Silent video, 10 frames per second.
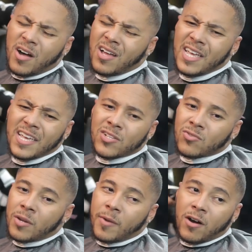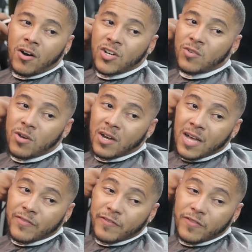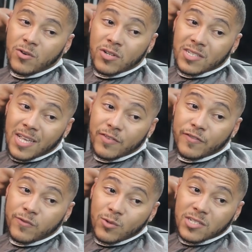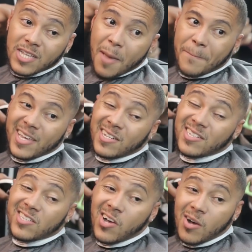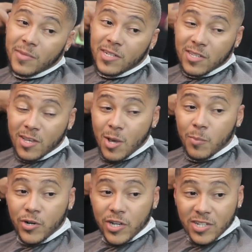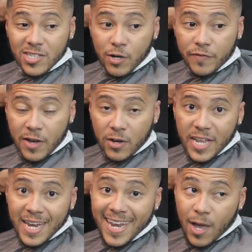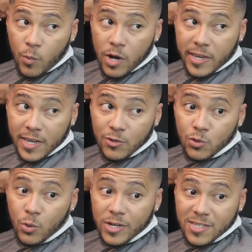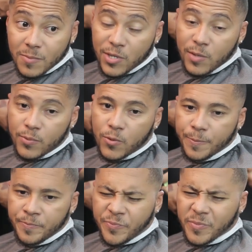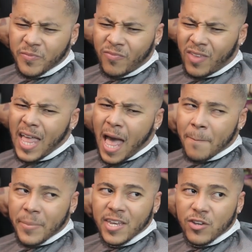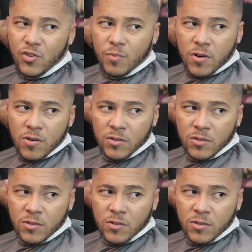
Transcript: But it's all about hard work, having focus, having foresight, being determined, putting yourself out there, networking, talking to people, and being you, bro.